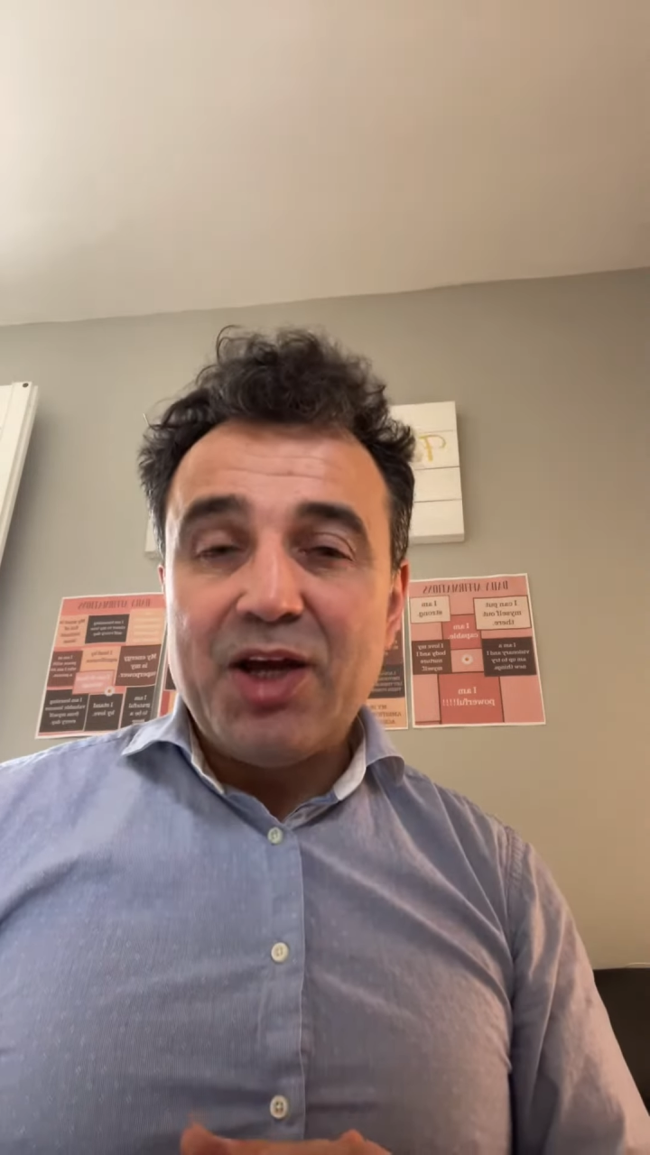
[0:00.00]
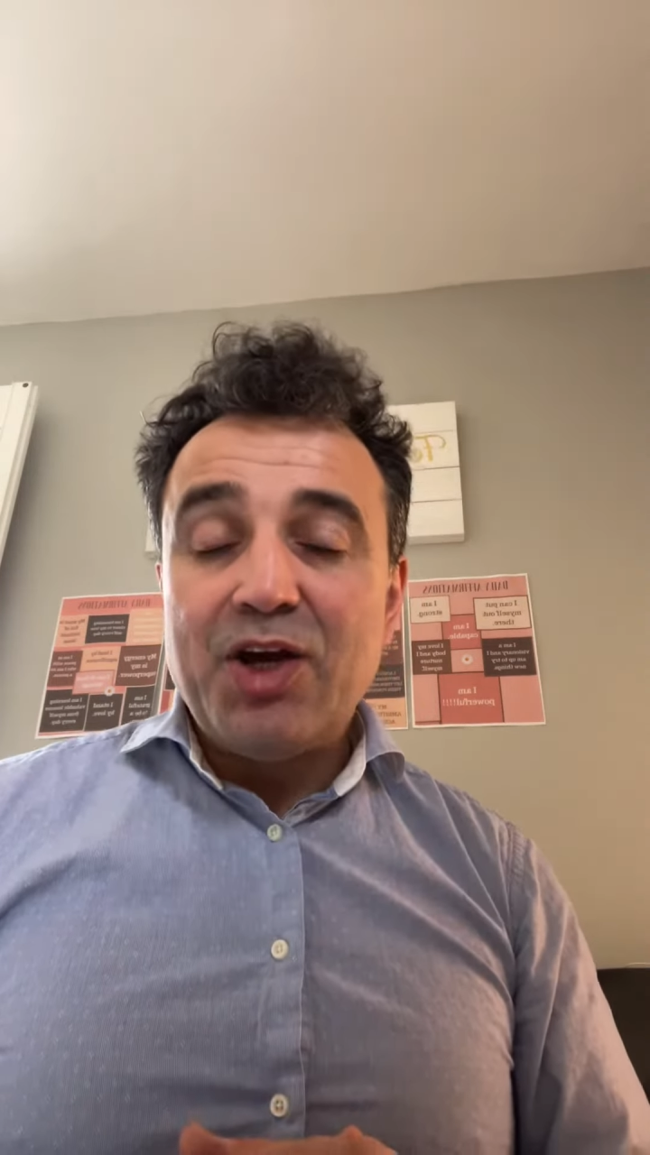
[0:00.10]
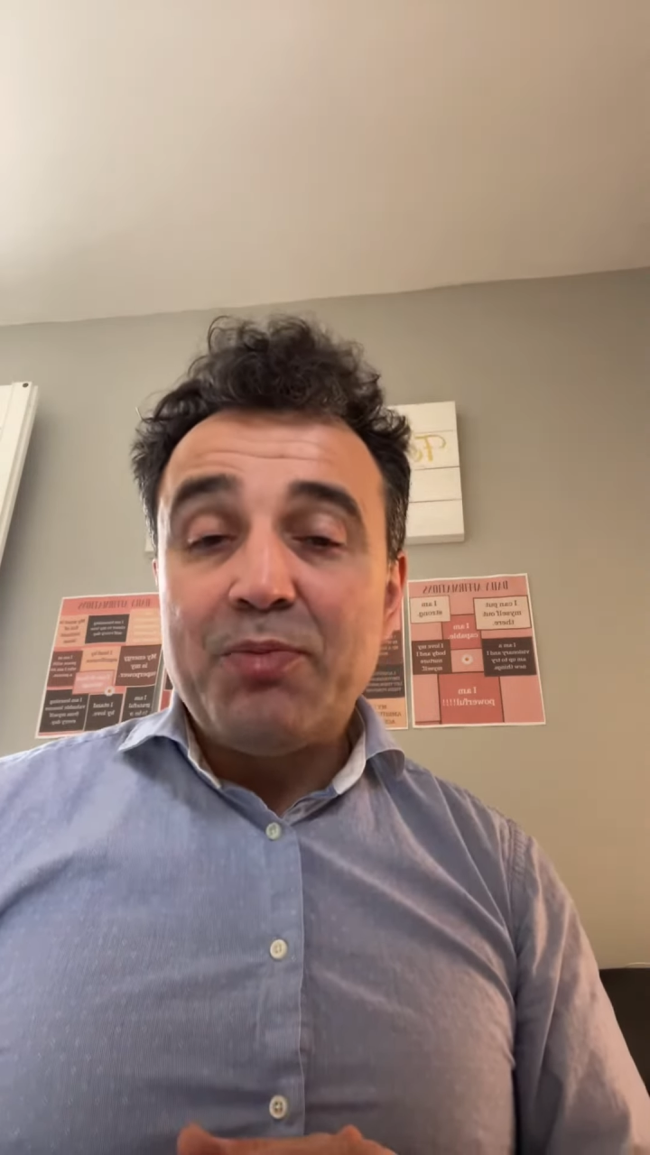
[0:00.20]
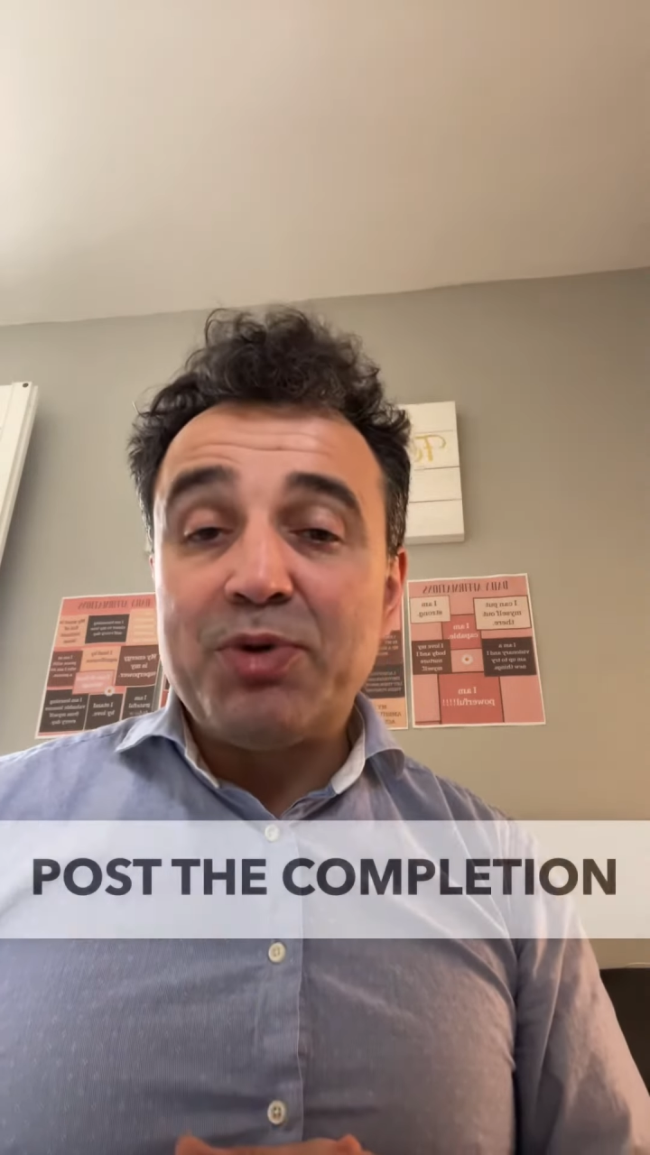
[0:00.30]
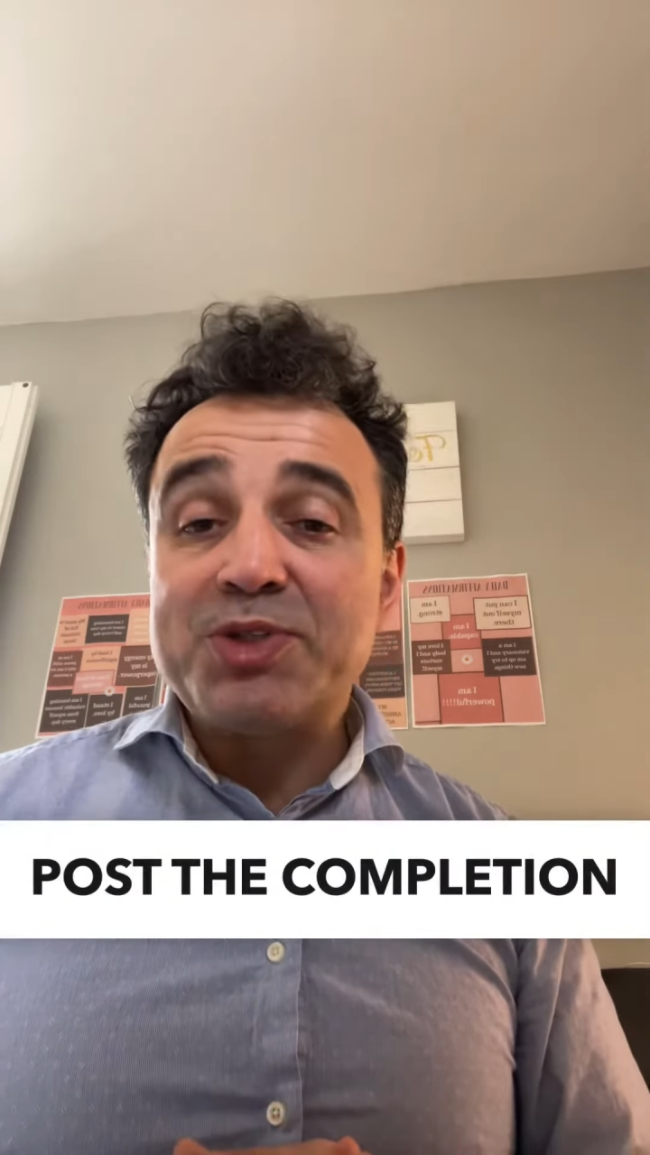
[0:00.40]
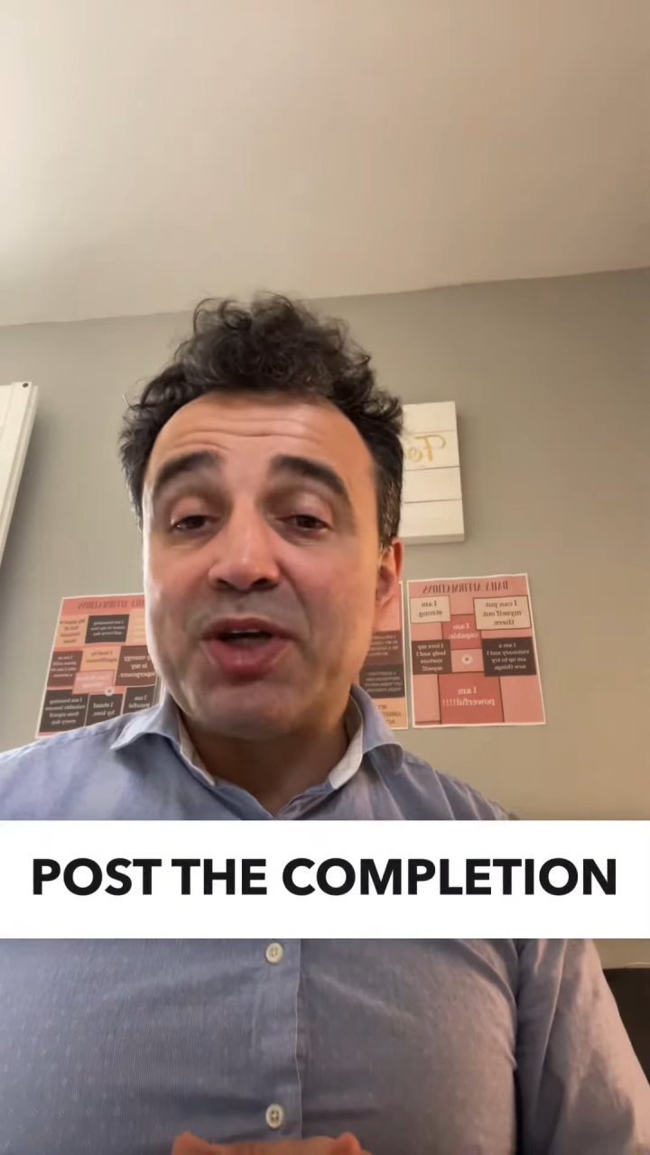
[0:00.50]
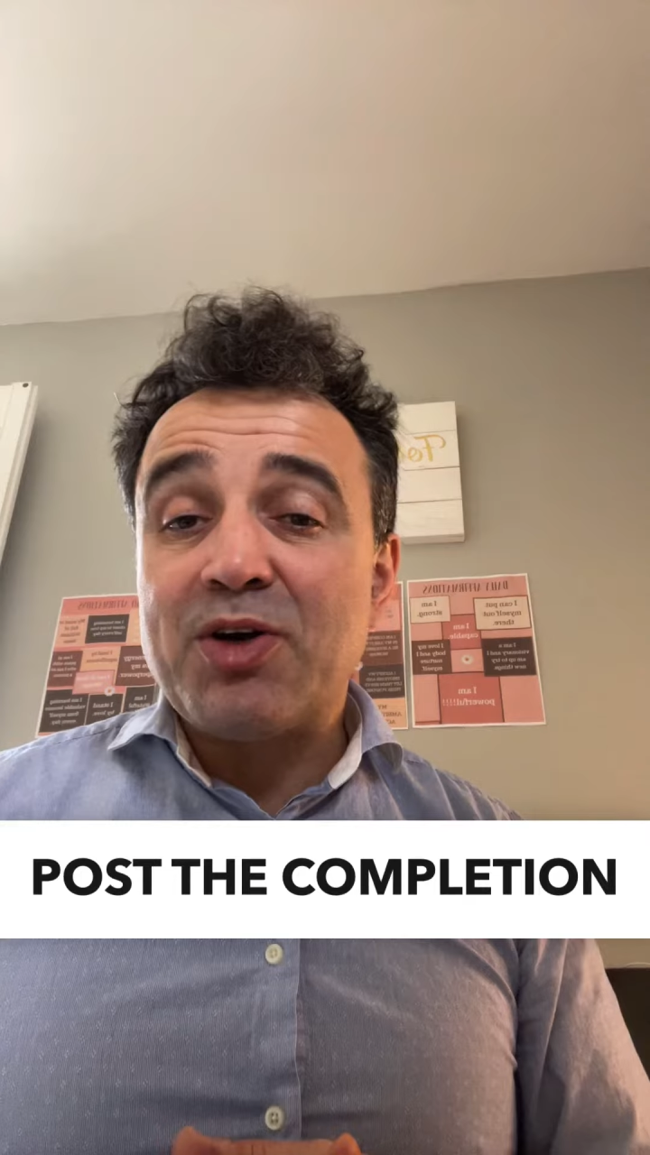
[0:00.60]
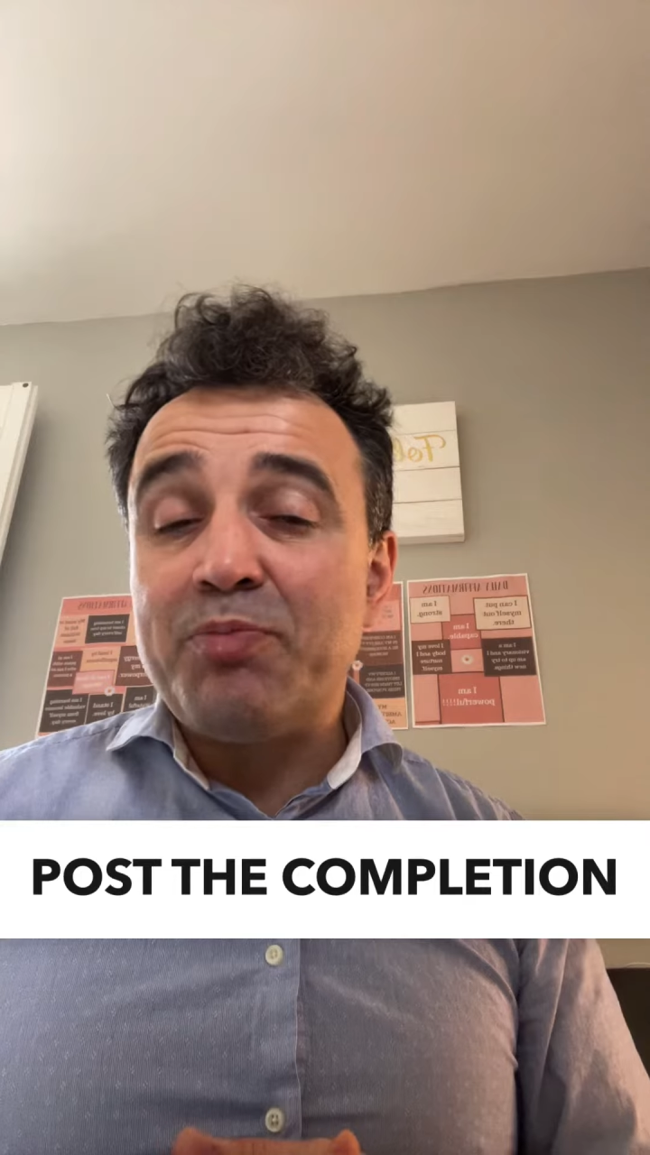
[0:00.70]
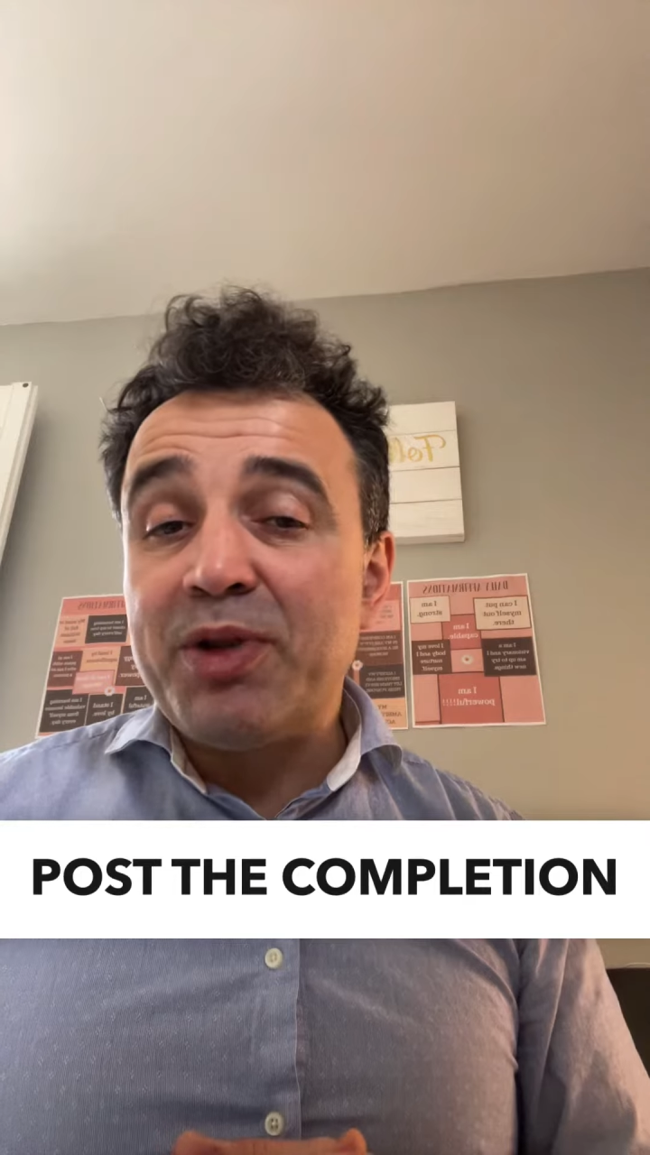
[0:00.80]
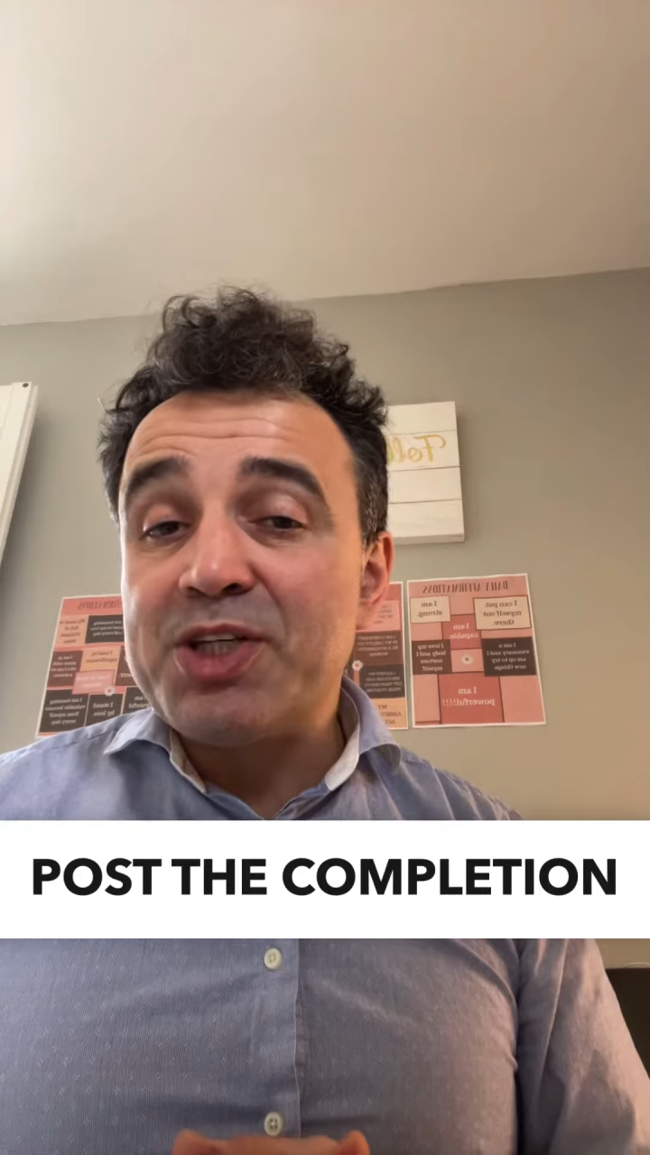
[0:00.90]
Post the
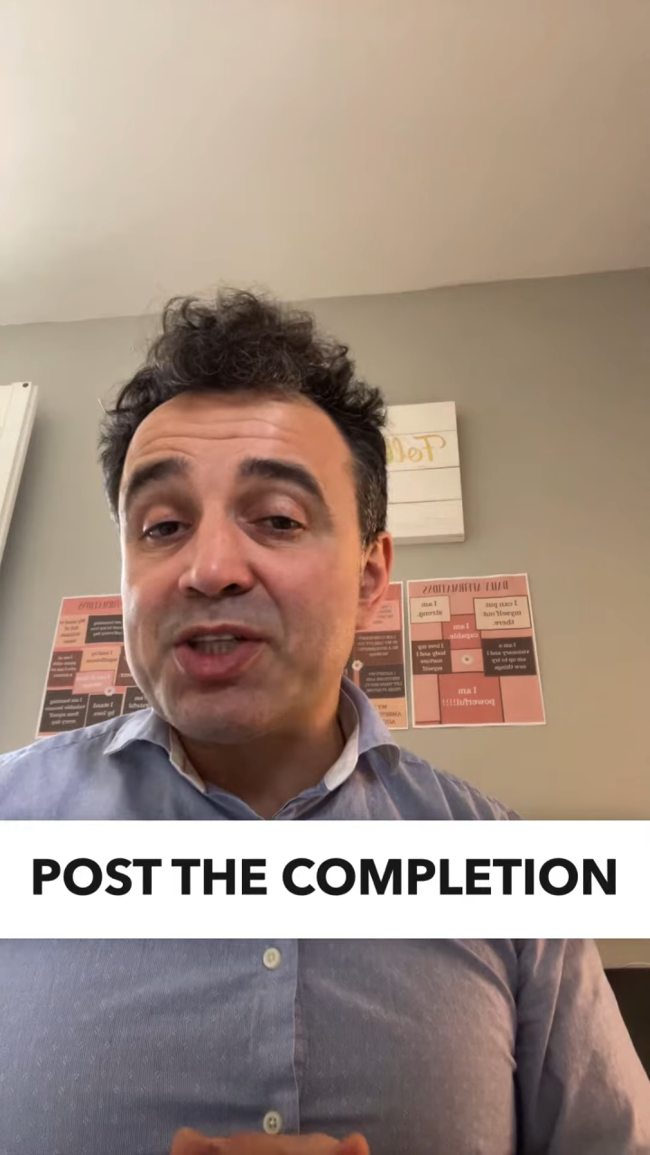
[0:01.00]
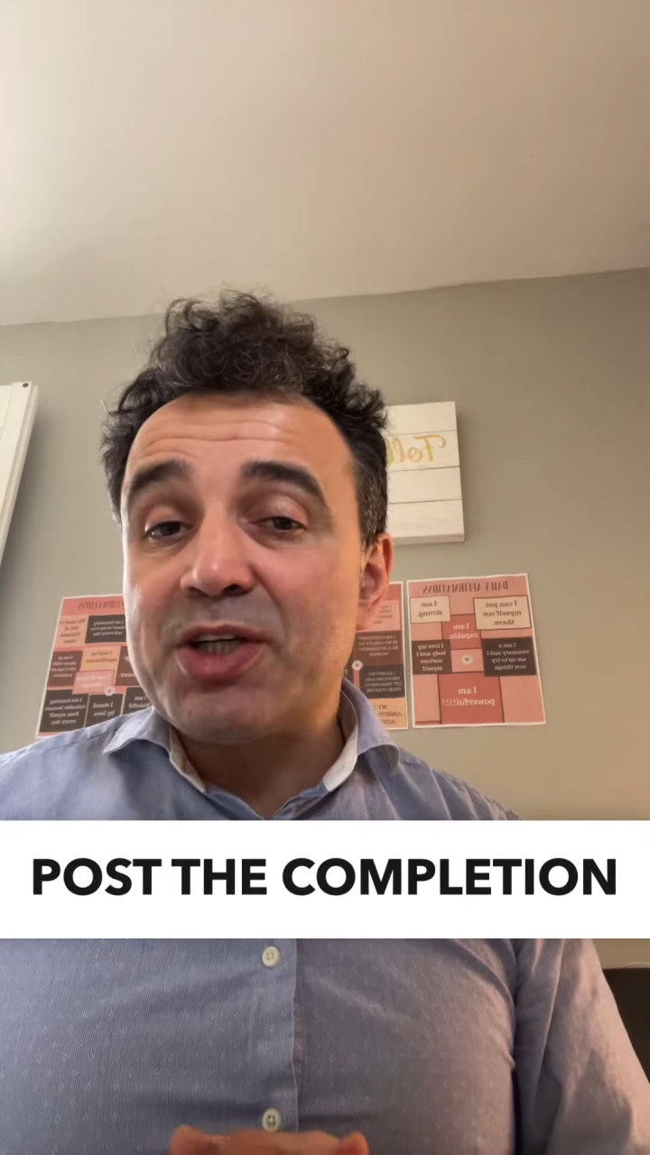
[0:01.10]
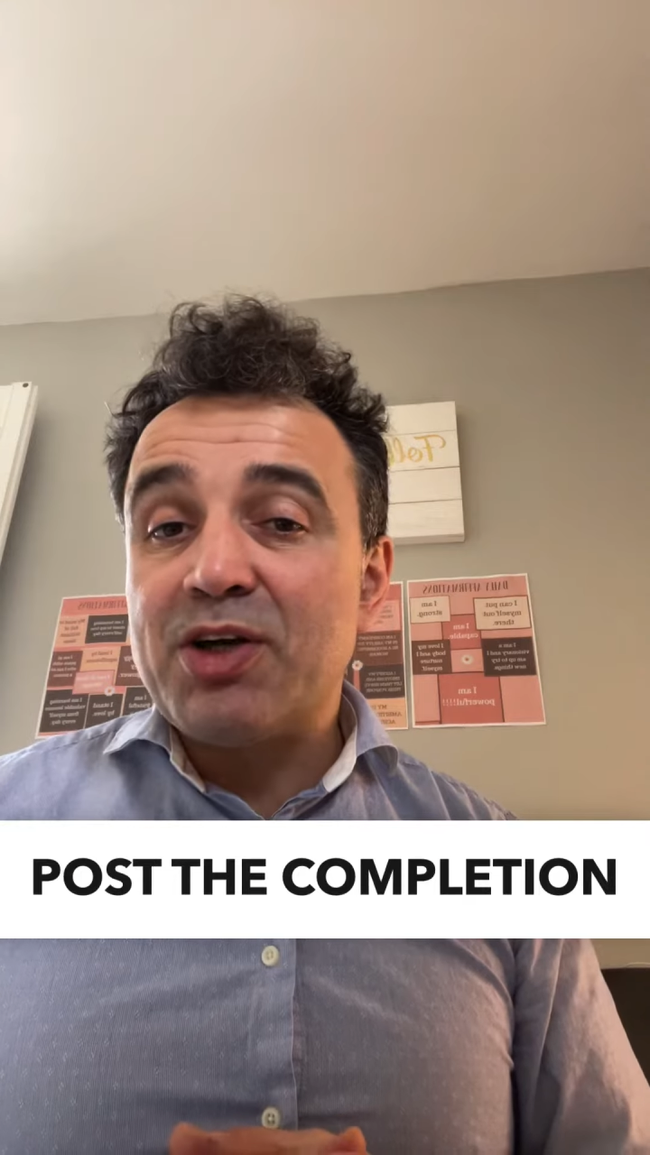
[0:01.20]
completion